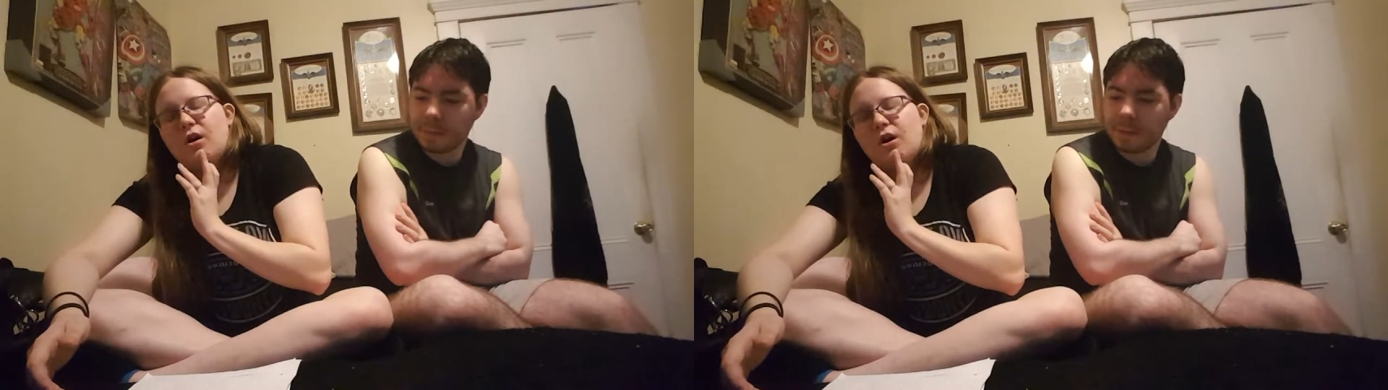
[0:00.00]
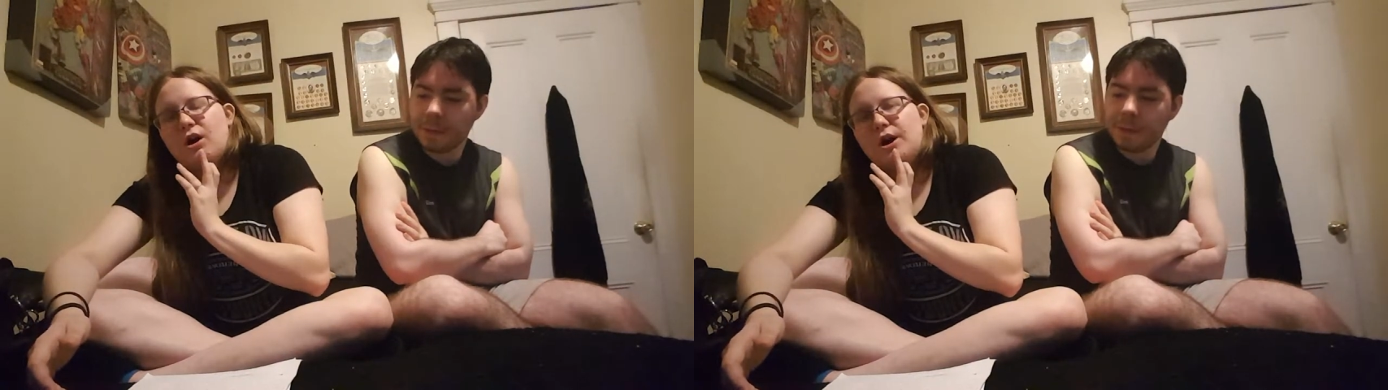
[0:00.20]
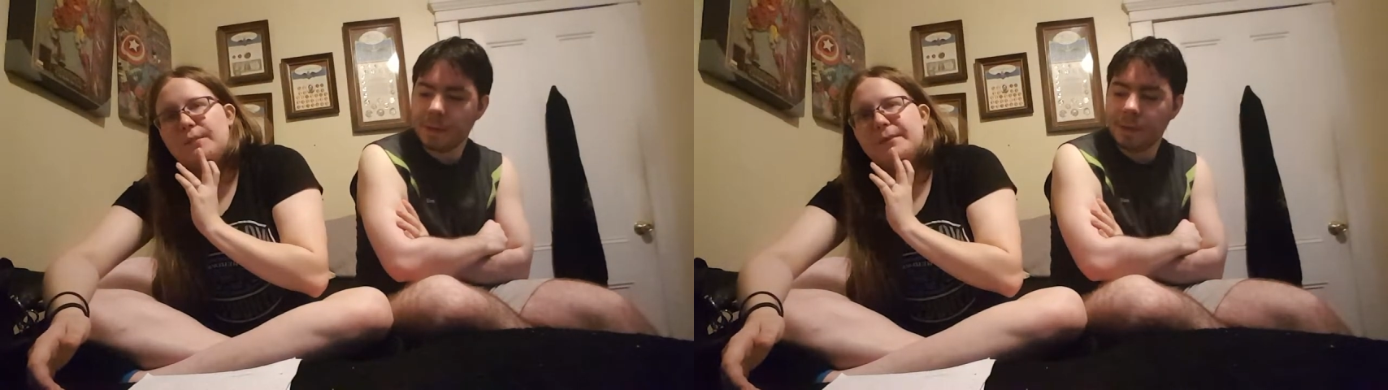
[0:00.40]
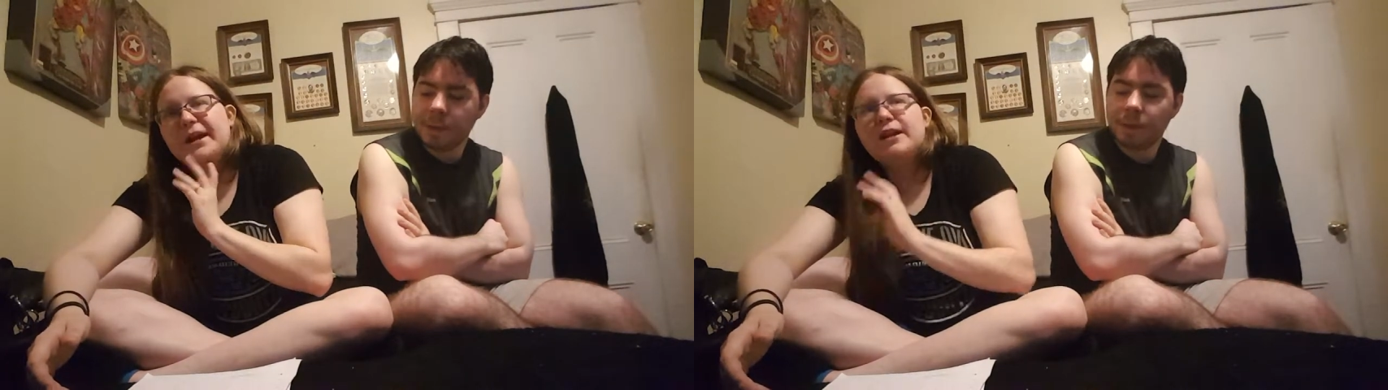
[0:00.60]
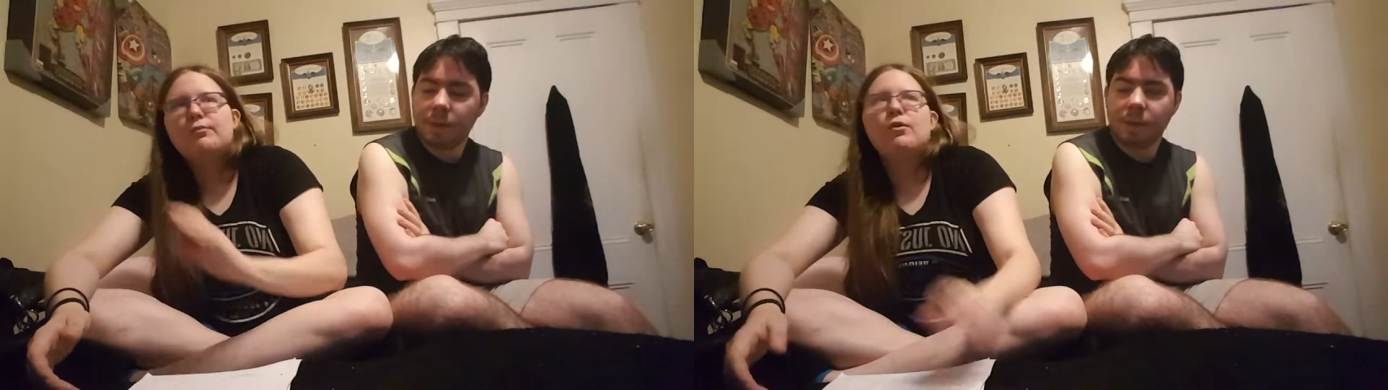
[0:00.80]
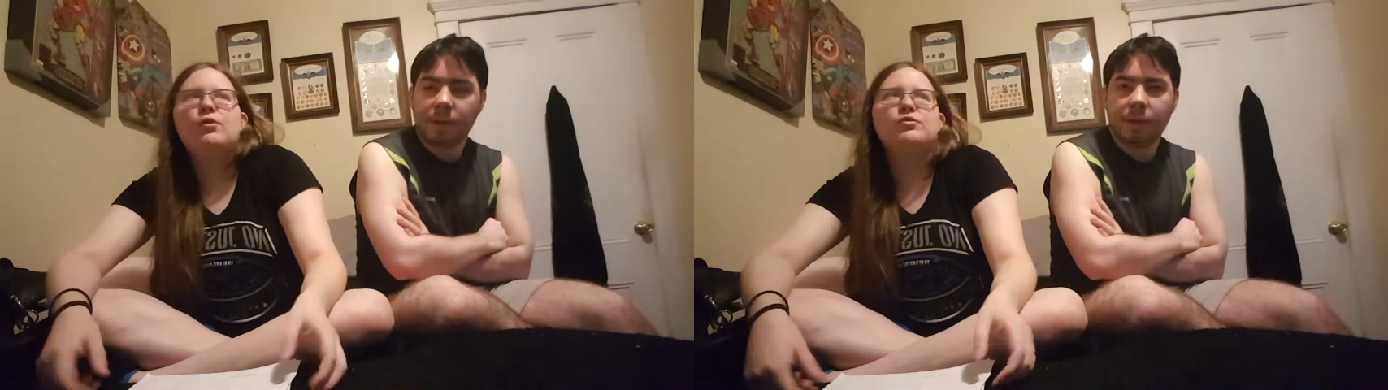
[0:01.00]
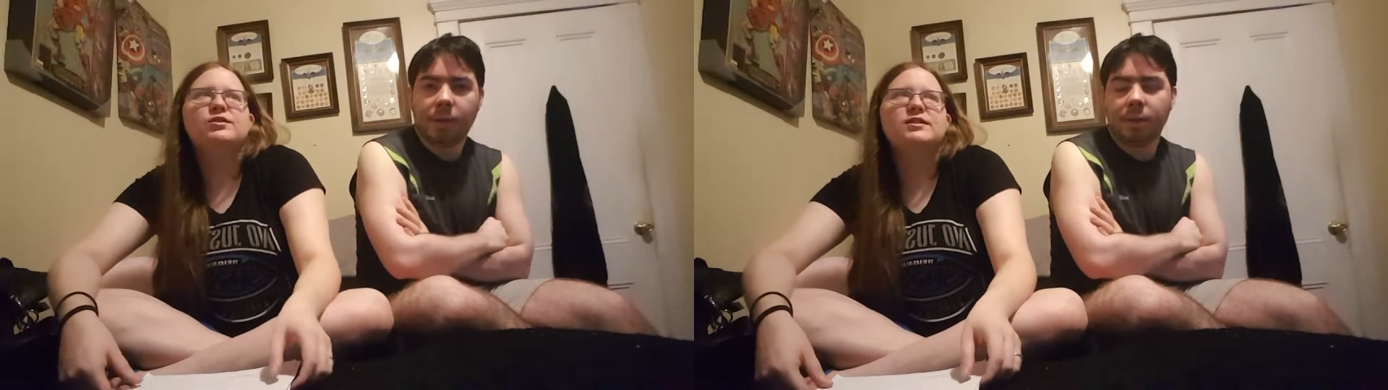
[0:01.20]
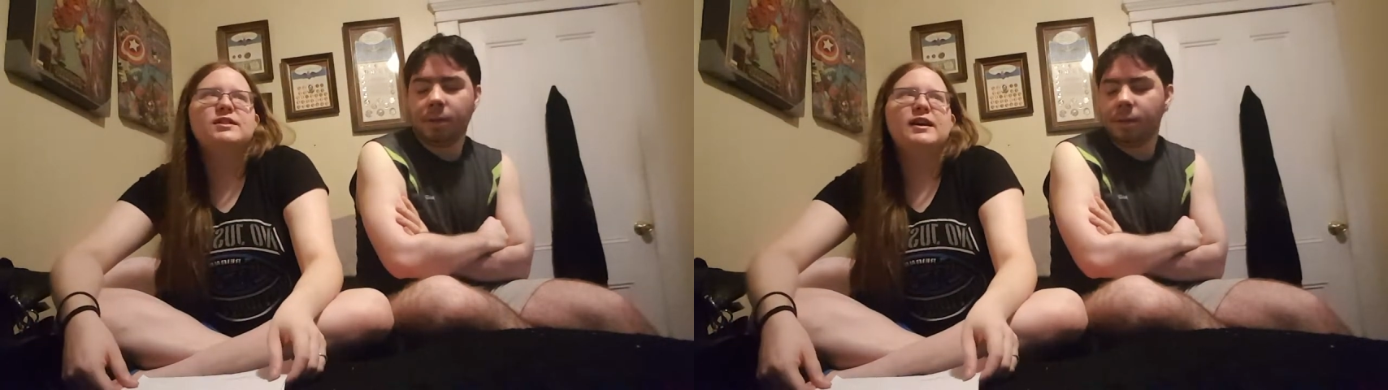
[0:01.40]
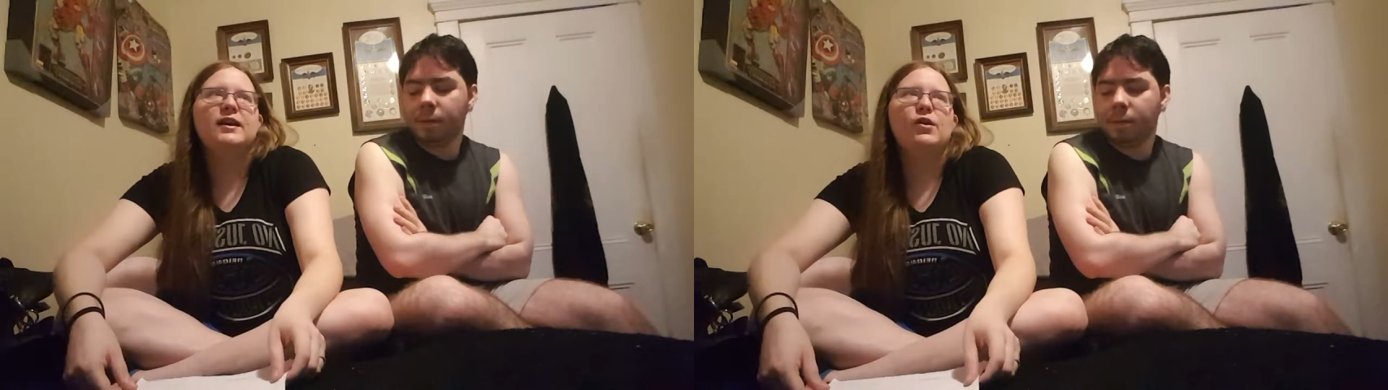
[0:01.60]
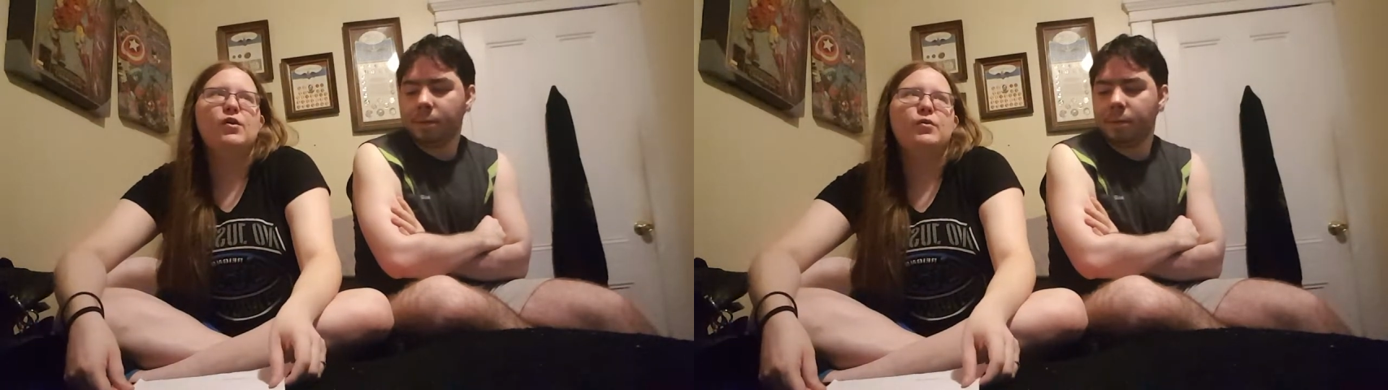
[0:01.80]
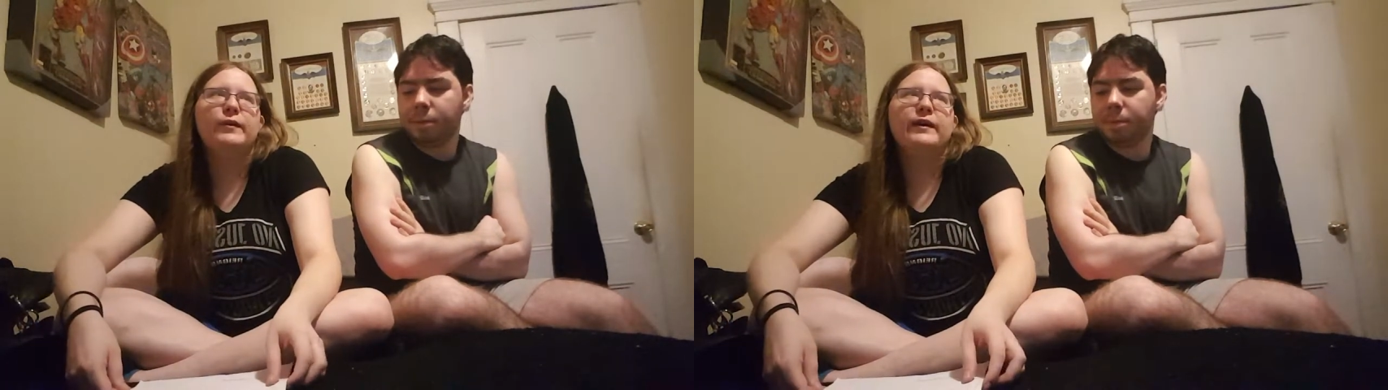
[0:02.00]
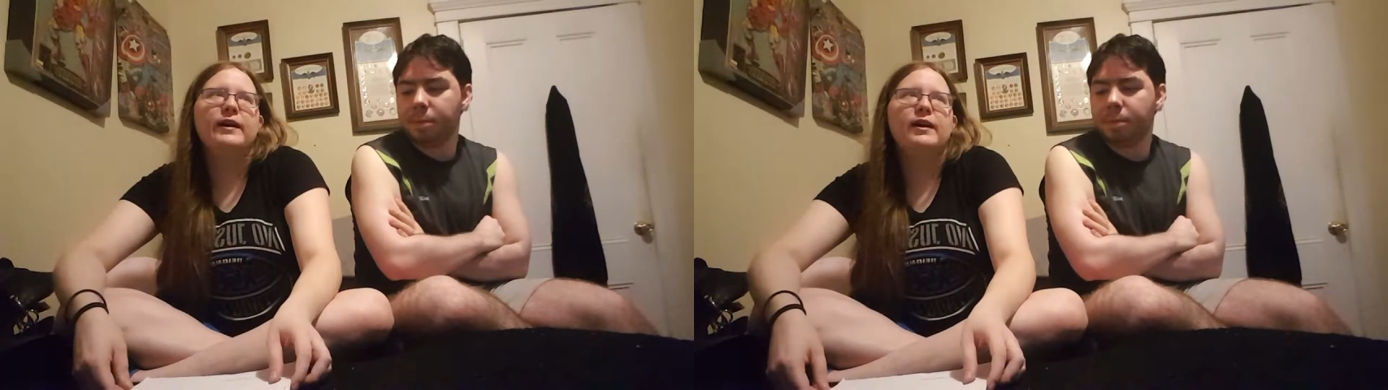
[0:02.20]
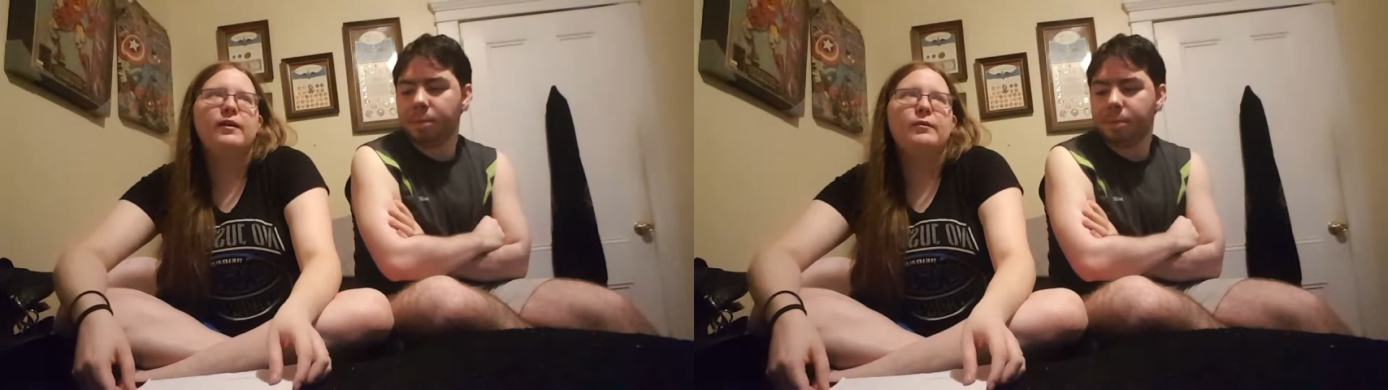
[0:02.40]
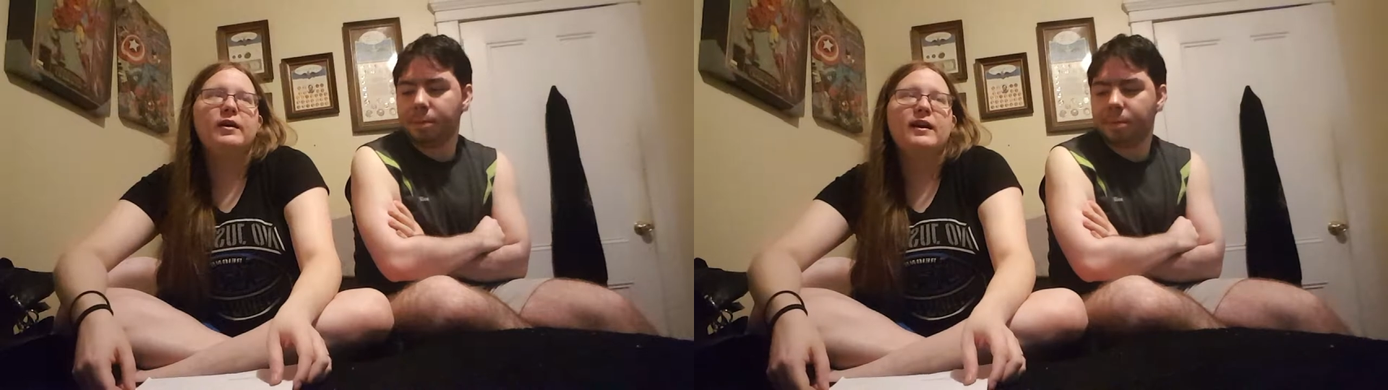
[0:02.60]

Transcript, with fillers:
Speaker 1: Um, Mandy Rose is like, oh, we're gonna, we're